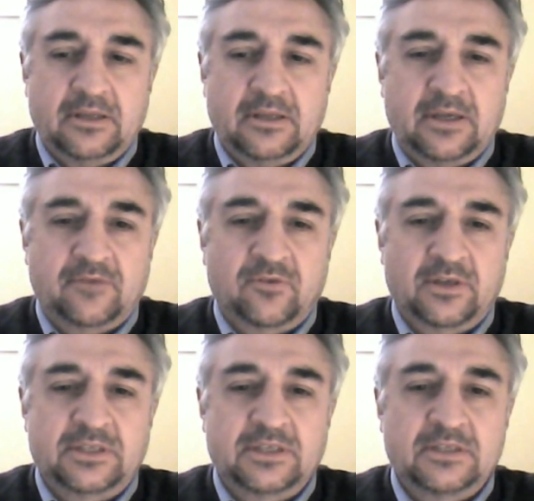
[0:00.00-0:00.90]
Like, for
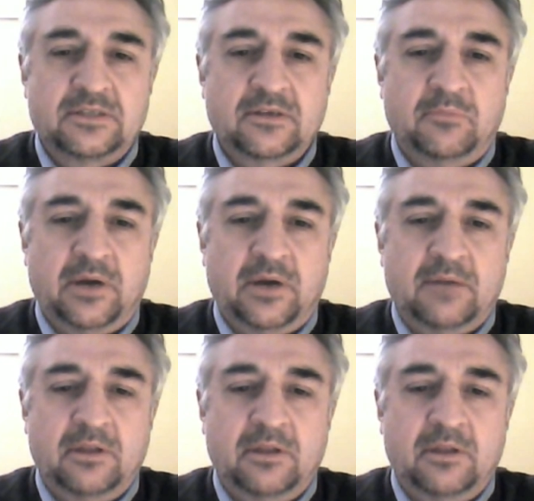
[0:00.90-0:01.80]
instance, Bob
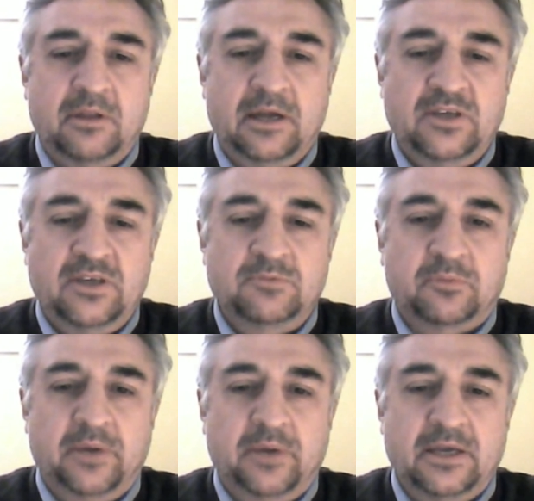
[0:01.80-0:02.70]
Klein's Facebook
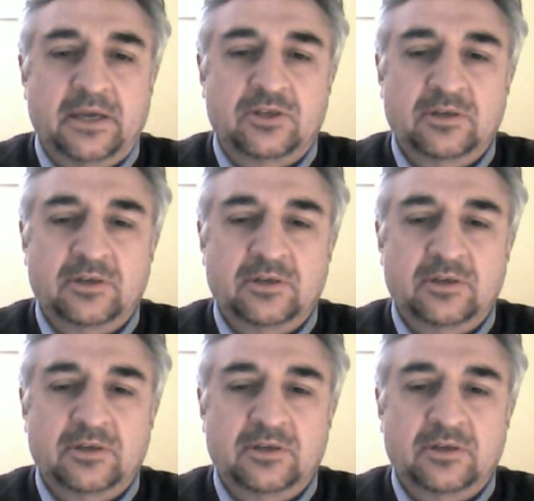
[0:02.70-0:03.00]
page.